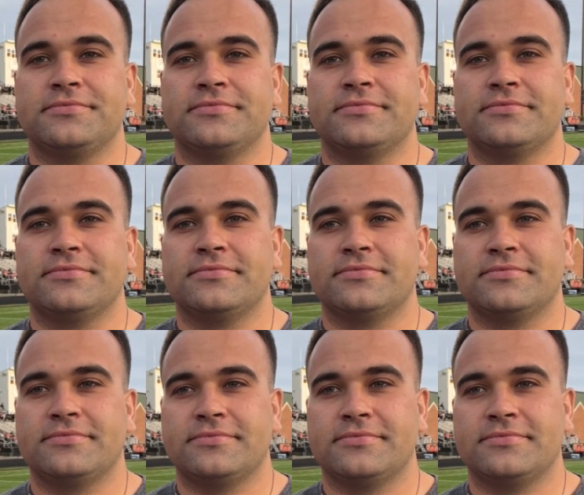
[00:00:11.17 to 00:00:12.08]

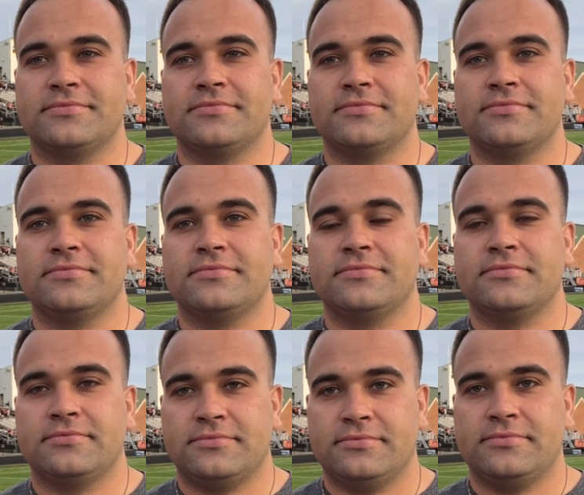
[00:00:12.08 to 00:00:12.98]

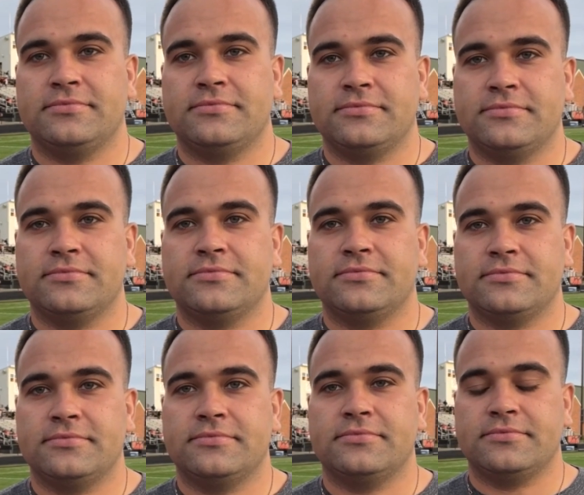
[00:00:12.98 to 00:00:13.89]

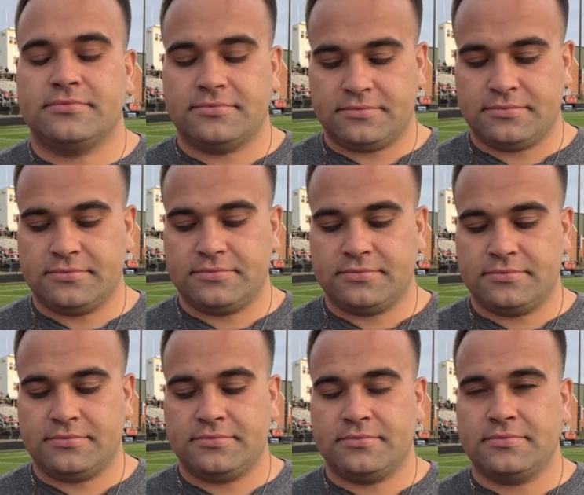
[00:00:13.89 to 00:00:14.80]

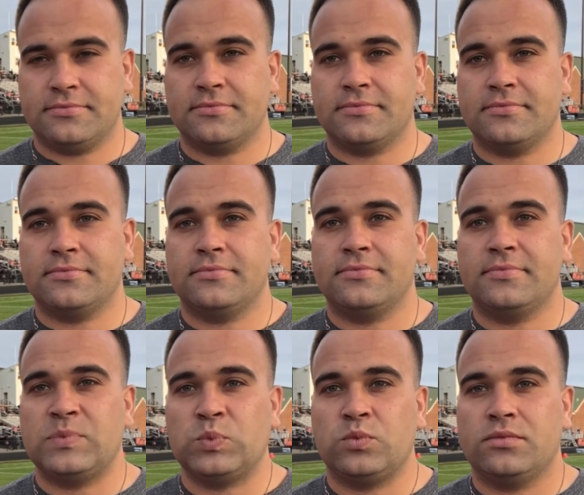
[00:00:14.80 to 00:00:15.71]

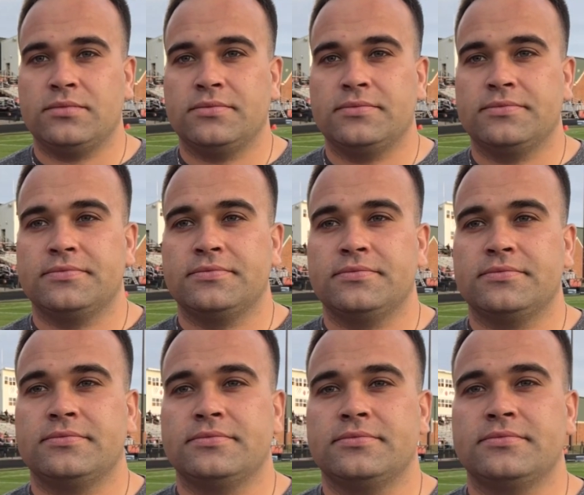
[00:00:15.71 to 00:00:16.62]

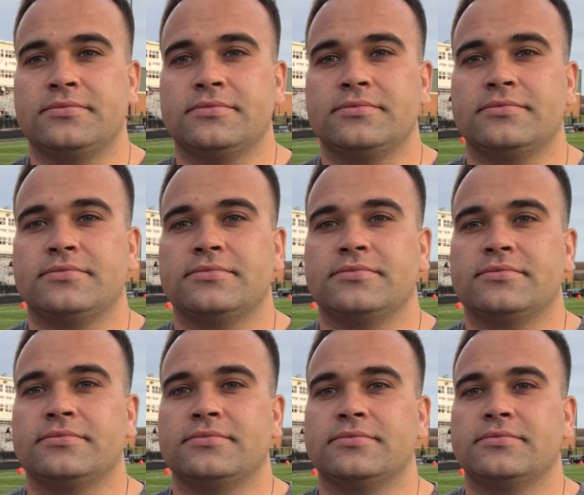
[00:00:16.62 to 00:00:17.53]

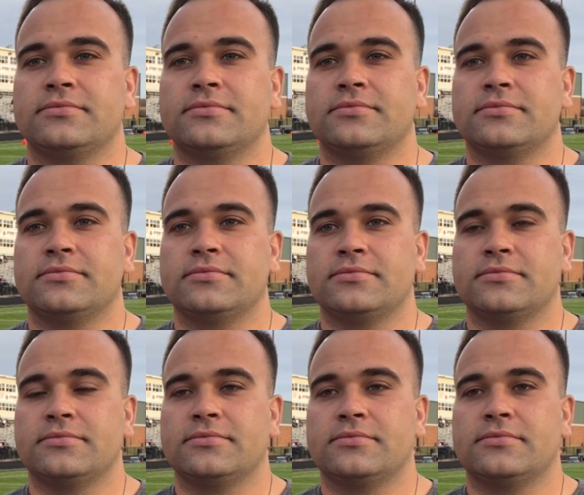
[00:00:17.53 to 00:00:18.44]

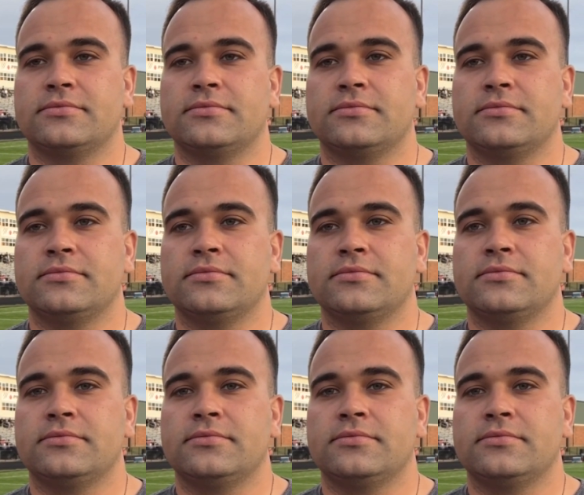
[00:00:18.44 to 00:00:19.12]
The person shown says nothing.